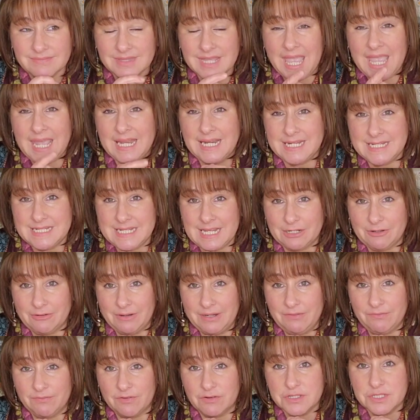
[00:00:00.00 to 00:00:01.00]
And I
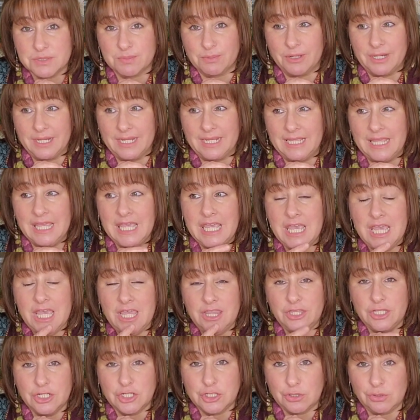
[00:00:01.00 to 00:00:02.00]
decorated for spring.
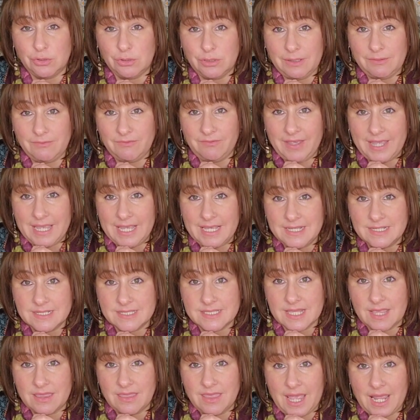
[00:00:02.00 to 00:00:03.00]
The tulip vase
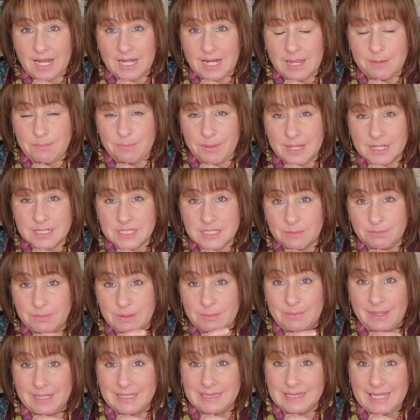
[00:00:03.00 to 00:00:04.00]
that I picked up in
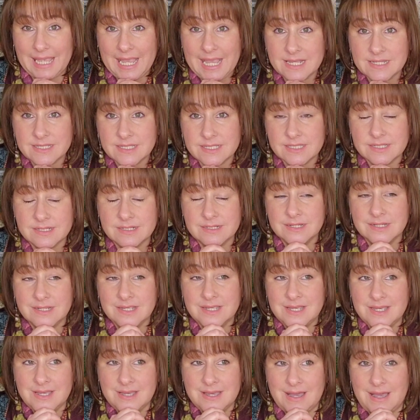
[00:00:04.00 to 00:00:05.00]
my last
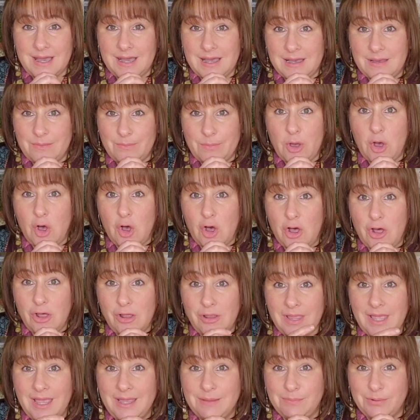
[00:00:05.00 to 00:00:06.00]

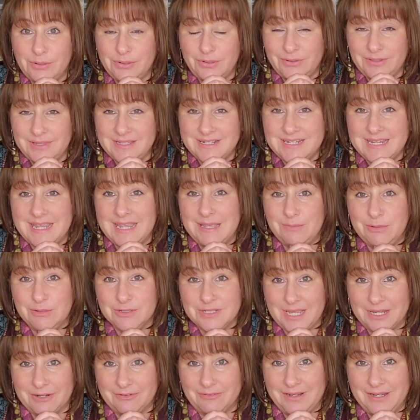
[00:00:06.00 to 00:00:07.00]
haul, I put on the table,
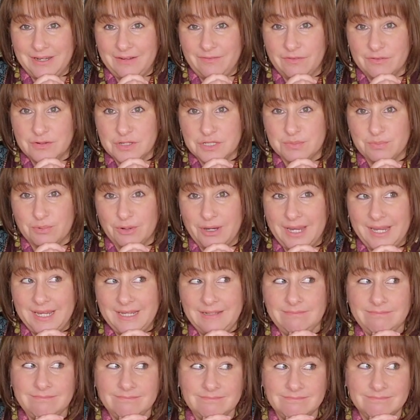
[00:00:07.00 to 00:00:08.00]
decorated for spring.
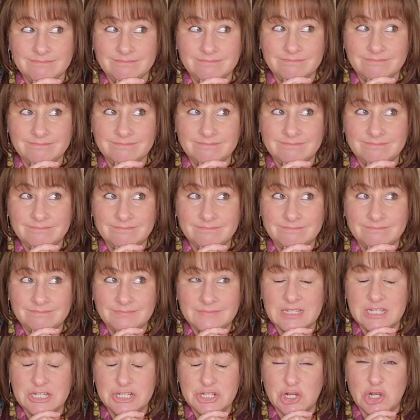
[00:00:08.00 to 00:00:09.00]

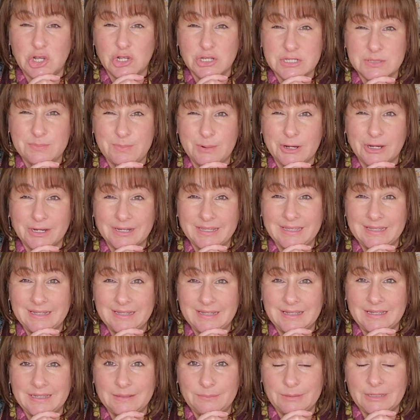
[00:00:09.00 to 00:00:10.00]
Dog's barking,
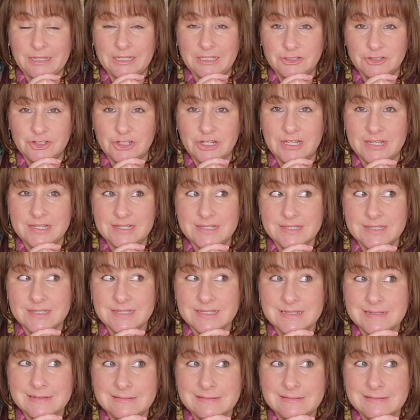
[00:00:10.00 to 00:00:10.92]
I apologize.